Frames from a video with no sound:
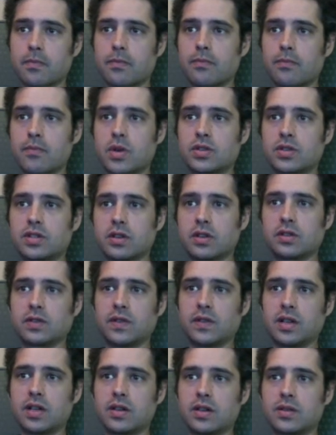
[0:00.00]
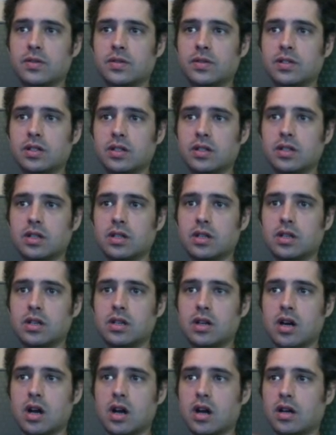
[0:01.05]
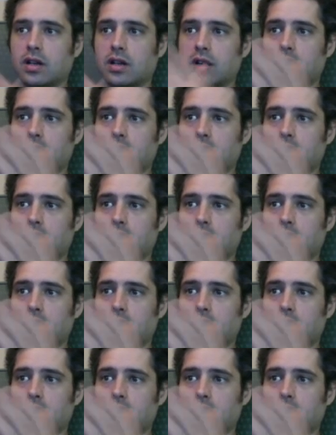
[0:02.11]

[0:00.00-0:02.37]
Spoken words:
Most of those videos are going to